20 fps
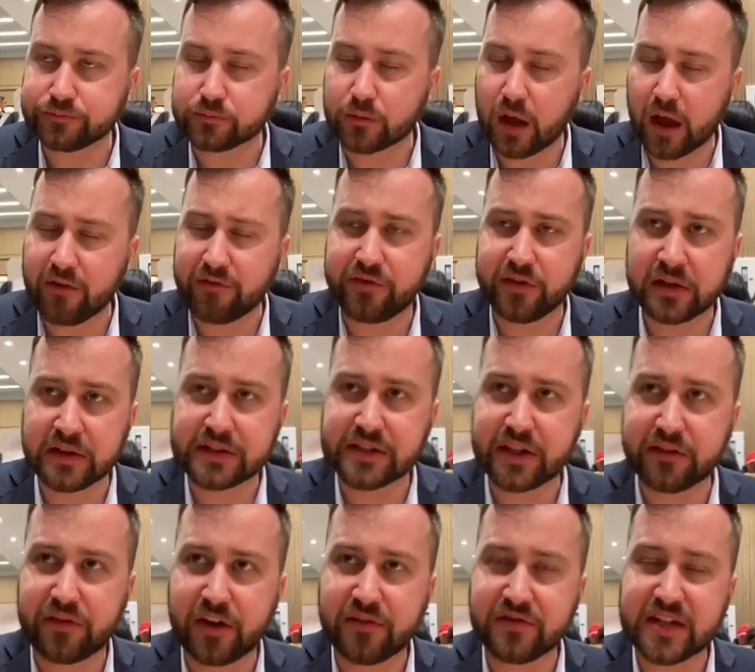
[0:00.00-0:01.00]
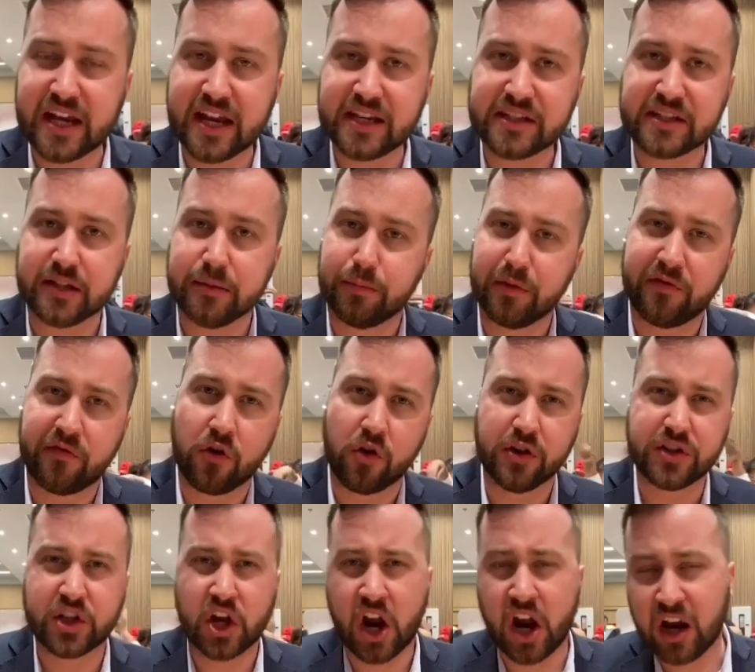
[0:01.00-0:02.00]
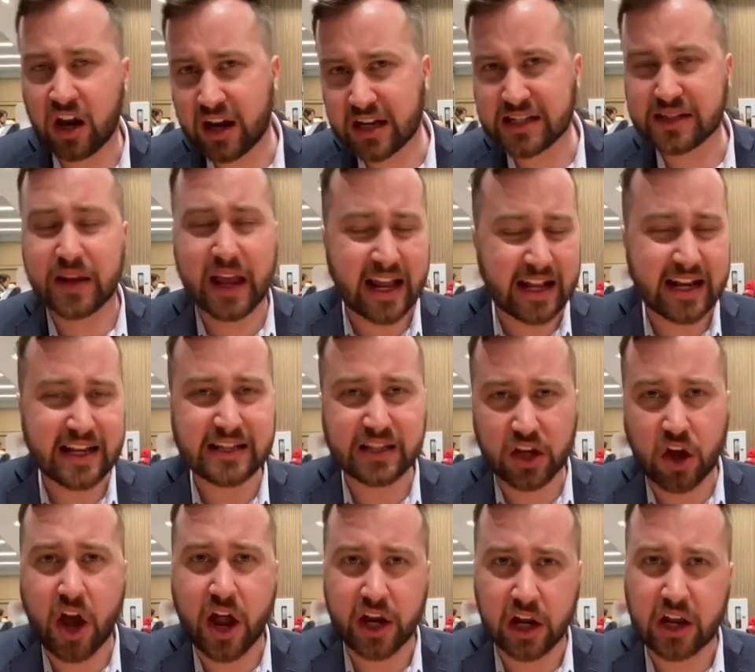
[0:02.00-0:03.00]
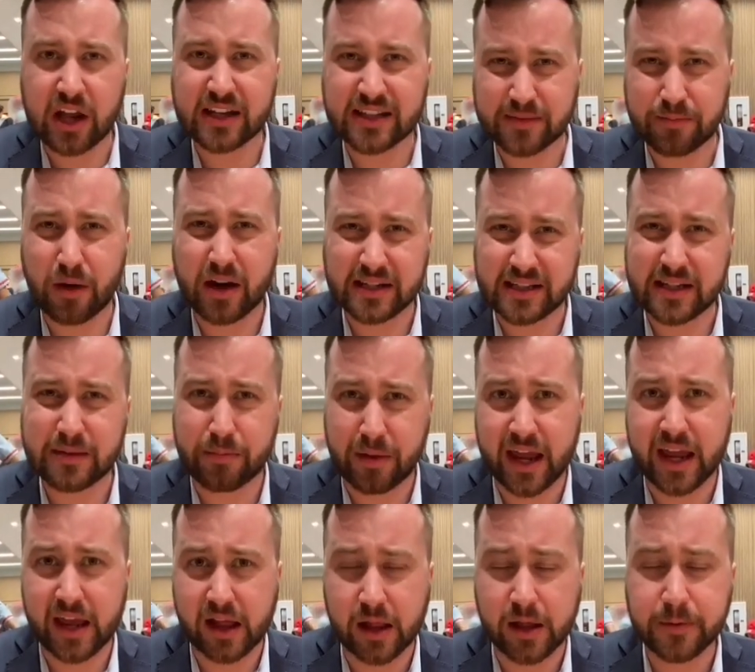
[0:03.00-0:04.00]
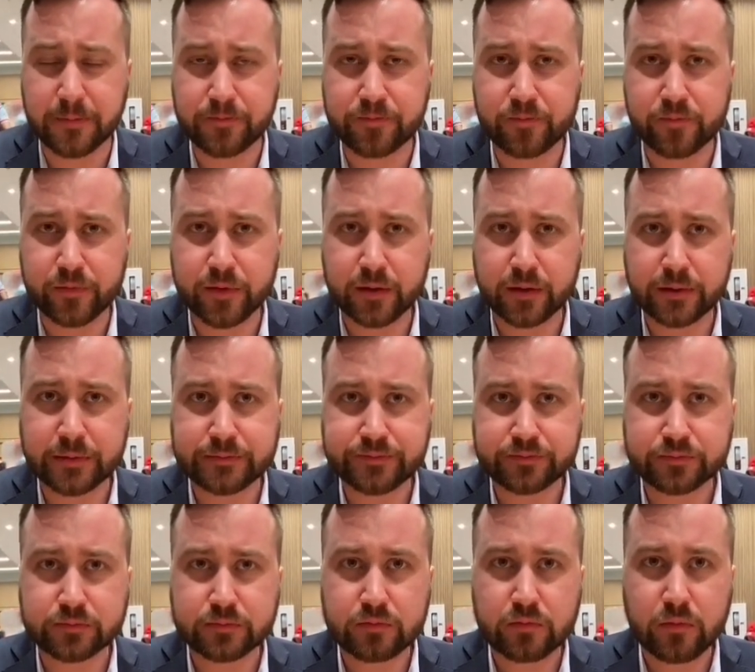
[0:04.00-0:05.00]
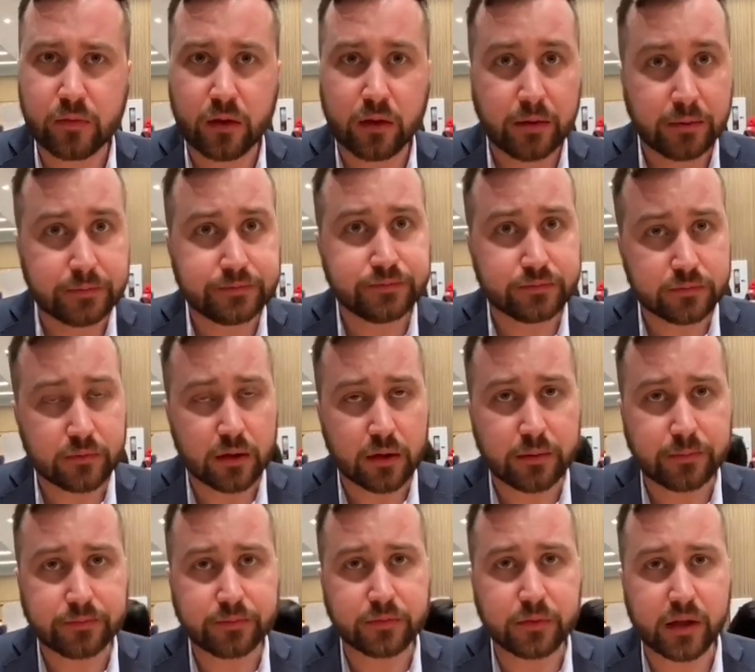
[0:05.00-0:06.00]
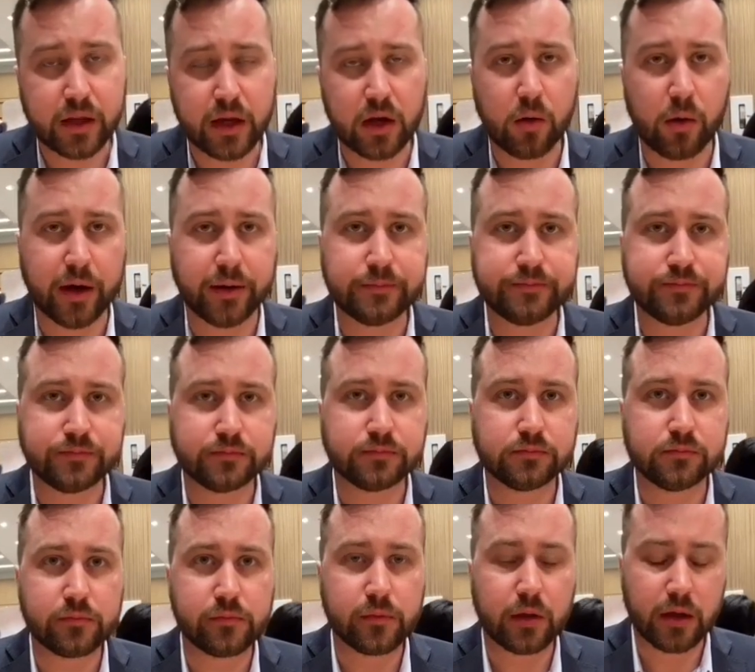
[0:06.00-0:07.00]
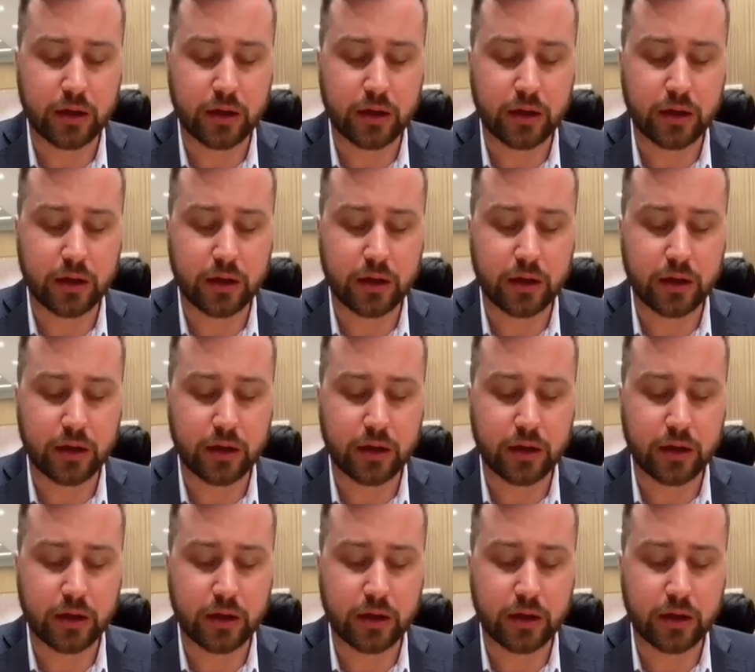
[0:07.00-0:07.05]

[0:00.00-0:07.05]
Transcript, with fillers: I feel as if I've tasted it before. It's kind of like, it is kind of like spicy paella. Yeah, yeah, yeah. The sauce, yeah.